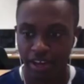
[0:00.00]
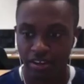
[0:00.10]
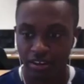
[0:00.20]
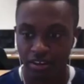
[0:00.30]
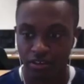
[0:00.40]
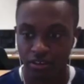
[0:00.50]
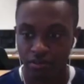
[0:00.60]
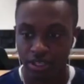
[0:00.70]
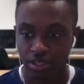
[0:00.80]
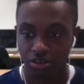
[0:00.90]
The iPad
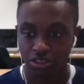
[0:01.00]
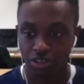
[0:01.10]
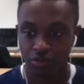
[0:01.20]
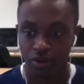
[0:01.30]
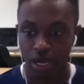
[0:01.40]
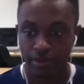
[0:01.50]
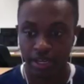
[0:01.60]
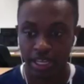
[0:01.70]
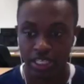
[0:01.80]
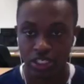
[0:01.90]
resolution
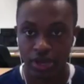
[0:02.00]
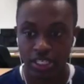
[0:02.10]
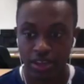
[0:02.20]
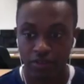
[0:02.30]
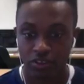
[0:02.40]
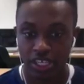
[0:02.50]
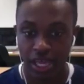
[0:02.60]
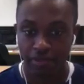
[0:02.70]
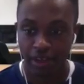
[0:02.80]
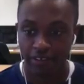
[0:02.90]
requirement is
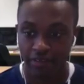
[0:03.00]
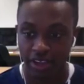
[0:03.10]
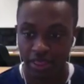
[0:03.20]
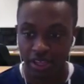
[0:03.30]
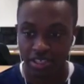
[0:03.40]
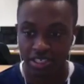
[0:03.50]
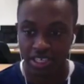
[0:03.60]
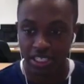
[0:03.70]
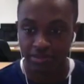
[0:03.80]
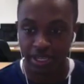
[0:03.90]
2048 by
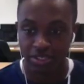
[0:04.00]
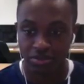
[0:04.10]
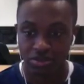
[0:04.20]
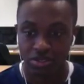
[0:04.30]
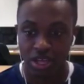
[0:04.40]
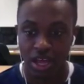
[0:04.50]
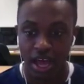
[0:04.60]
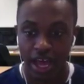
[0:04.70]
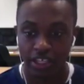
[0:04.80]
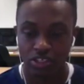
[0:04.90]
1536
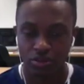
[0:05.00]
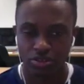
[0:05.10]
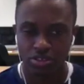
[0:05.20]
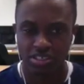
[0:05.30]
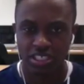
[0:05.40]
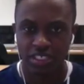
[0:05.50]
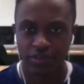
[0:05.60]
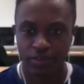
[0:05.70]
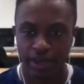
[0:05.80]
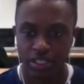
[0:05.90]
pixels at
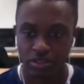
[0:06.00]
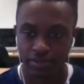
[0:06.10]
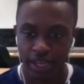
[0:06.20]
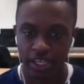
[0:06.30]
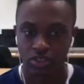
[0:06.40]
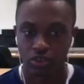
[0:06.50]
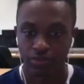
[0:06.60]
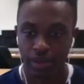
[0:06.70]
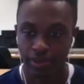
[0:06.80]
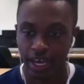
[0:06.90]
264 pixels per
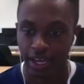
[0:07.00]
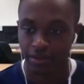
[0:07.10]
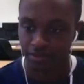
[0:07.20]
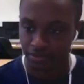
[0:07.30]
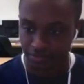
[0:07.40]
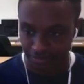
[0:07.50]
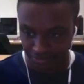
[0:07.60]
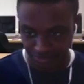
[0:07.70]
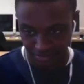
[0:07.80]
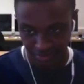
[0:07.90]
inch, or PPI.
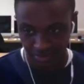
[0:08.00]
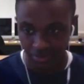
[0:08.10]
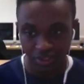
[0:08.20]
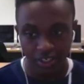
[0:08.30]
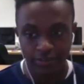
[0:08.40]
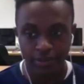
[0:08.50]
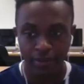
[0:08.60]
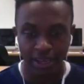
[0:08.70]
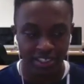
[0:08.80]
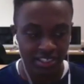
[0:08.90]

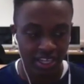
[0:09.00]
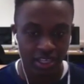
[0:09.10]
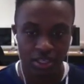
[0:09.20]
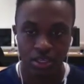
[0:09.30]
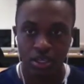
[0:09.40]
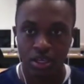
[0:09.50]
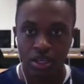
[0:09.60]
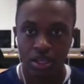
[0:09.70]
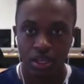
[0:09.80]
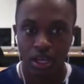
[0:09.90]
For my magazine,